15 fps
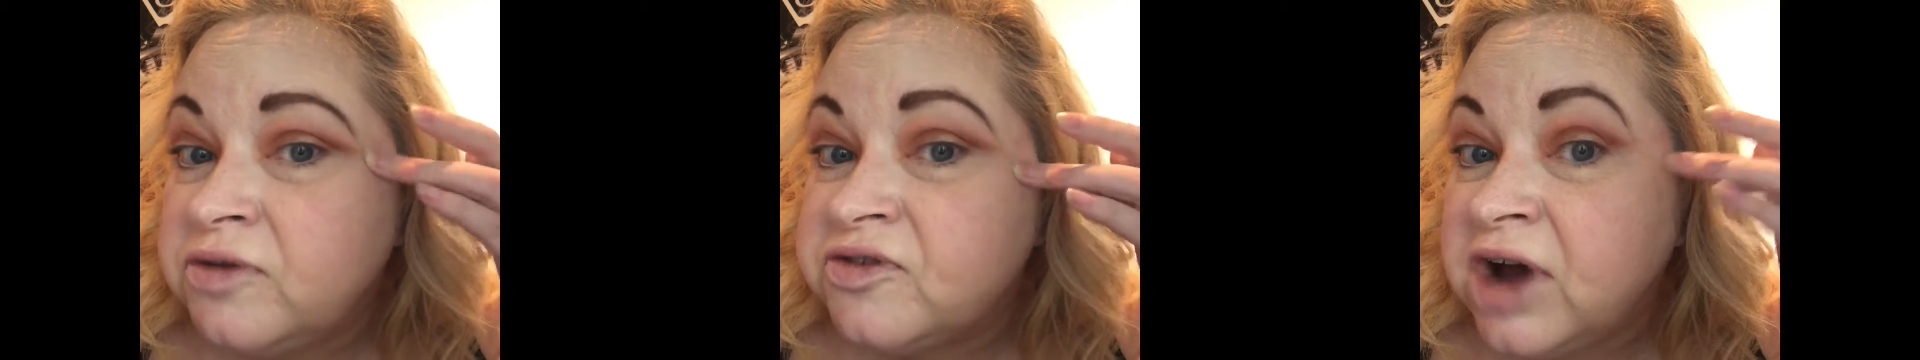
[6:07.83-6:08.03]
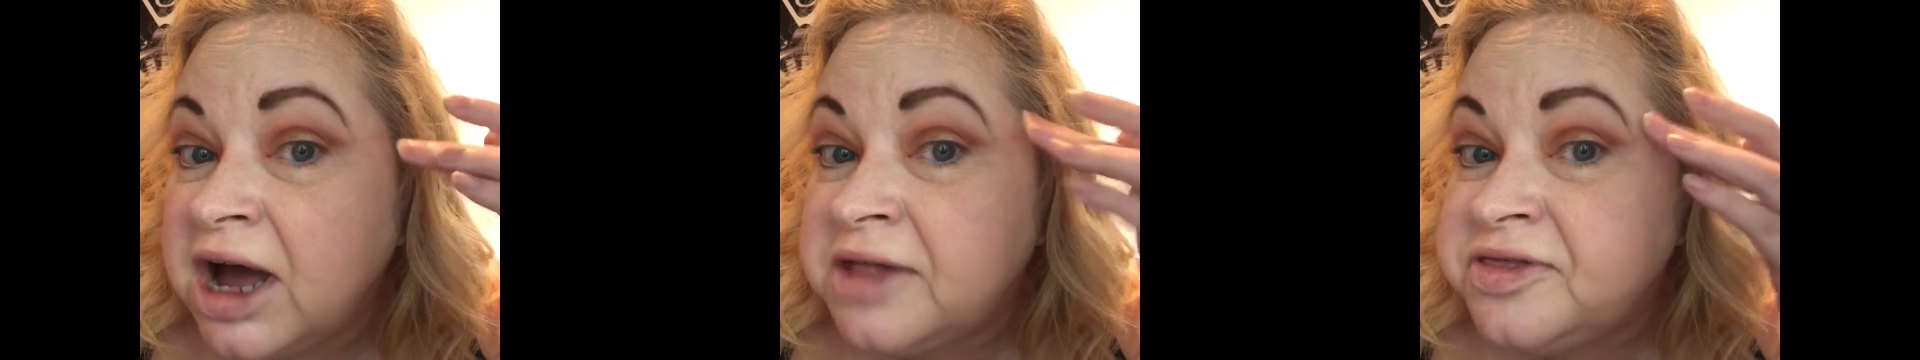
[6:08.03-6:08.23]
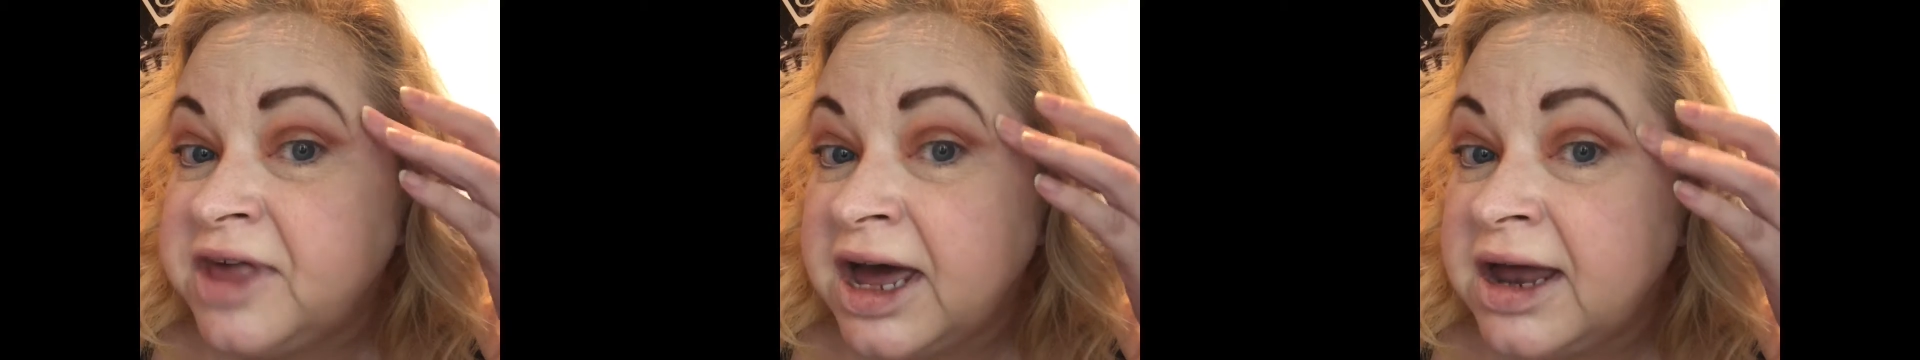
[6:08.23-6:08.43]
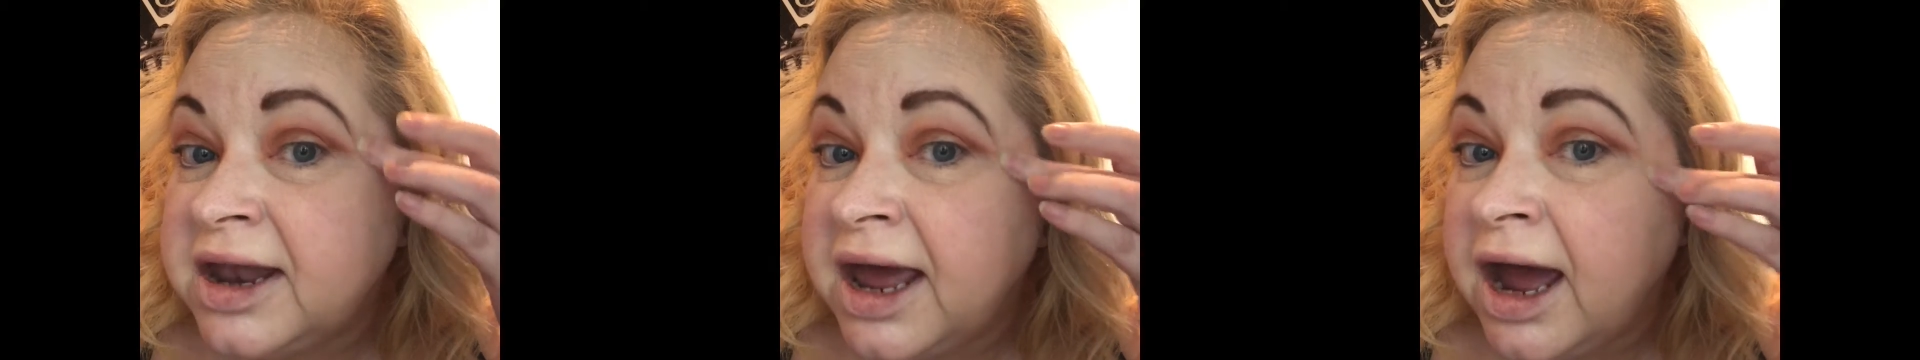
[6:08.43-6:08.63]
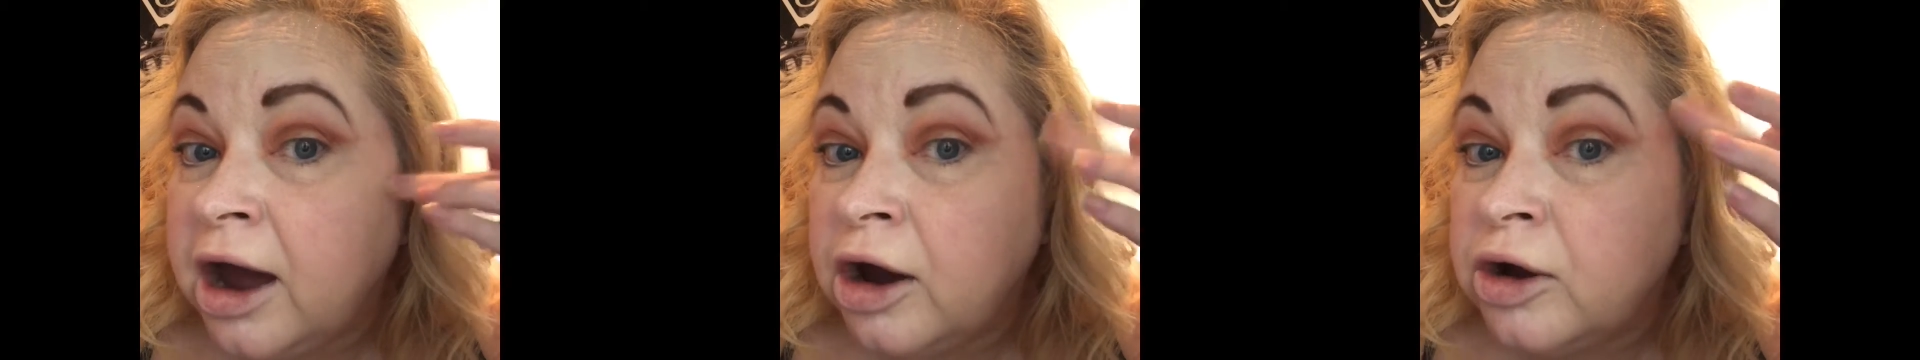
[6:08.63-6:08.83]
we've got that
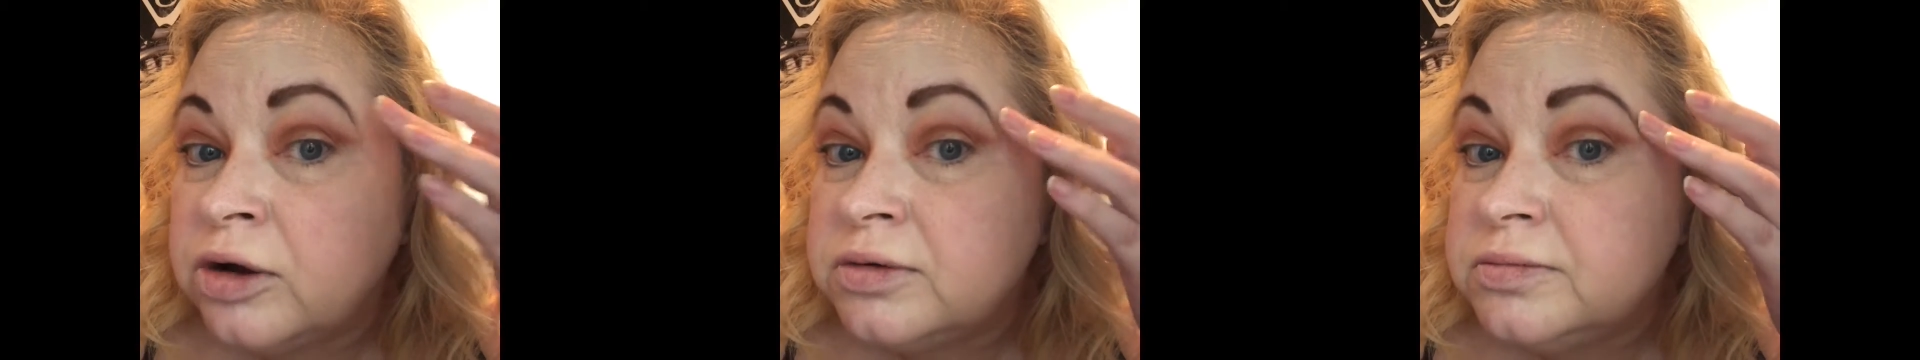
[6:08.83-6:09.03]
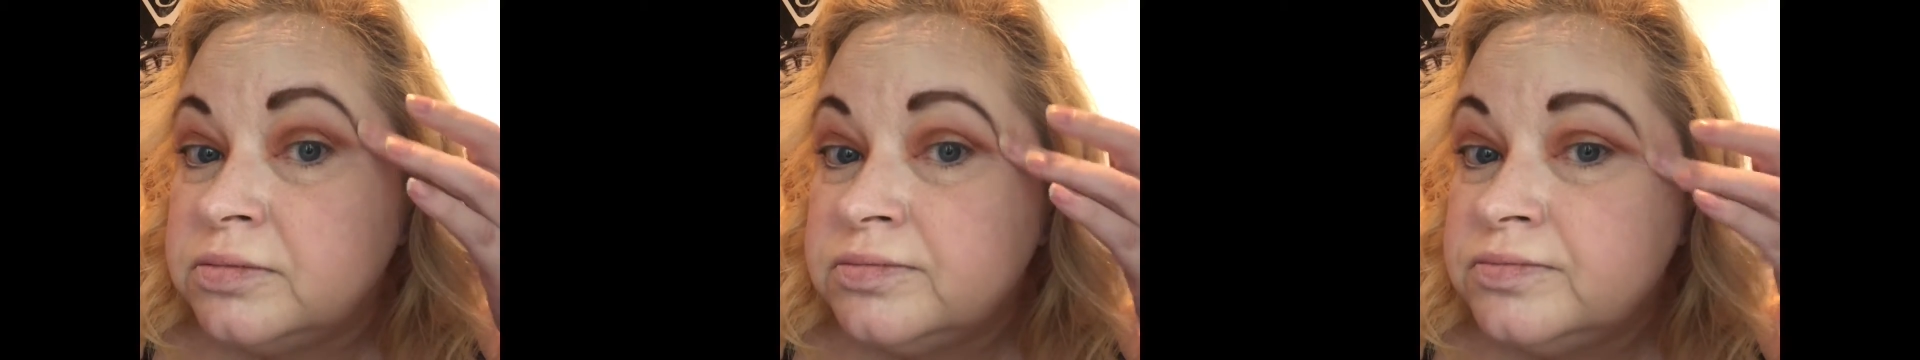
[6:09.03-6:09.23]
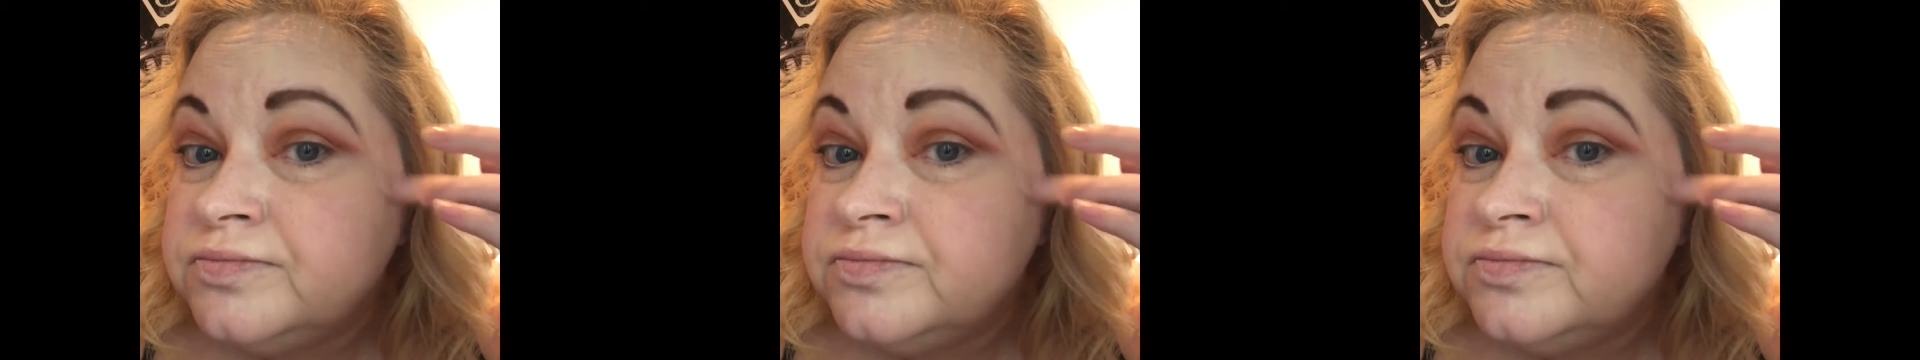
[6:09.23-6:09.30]
out,